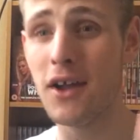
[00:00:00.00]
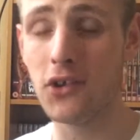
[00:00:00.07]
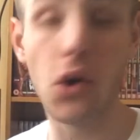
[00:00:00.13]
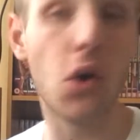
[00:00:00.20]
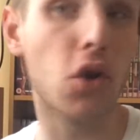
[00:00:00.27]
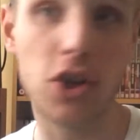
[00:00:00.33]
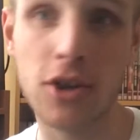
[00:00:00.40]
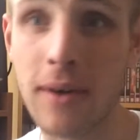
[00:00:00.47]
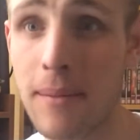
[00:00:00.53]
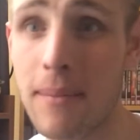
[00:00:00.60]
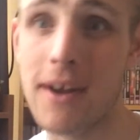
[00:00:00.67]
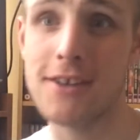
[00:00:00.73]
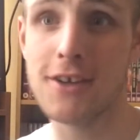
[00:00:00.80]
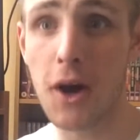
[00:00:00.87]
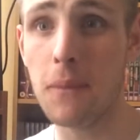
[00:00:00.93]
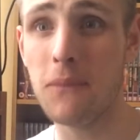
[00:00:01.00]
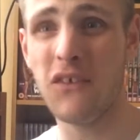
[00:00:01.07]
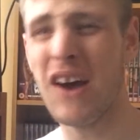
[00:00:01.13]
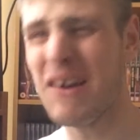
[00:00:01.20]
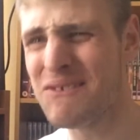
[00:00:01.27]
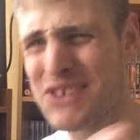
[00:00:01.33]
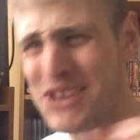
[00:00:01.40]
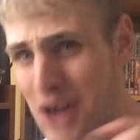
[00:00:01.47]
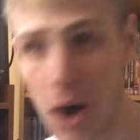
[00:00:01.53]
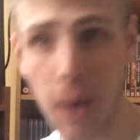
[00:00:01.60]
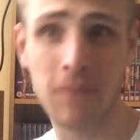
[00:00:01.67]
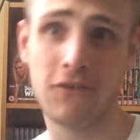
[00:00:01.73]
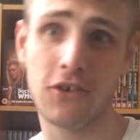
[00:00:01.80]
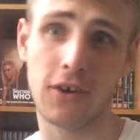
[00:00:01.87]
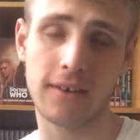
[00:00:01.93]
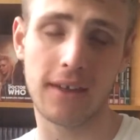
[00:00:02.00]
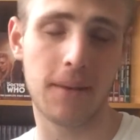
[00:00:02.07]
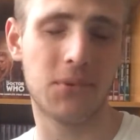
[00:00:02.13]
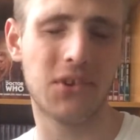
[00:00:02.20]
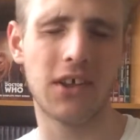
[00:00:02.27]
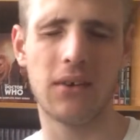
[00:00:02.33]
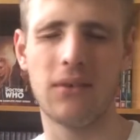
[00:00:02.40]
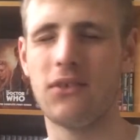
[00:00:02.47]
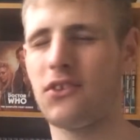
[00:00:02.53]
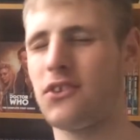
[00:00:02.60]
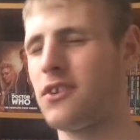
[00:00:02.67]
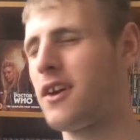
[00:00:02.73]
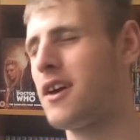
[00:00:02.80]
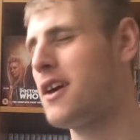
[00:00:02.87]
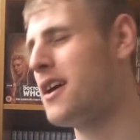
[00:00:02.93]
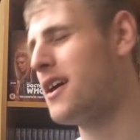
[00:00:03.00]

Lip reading: talking about my top 5 Ninth Doctor episodes.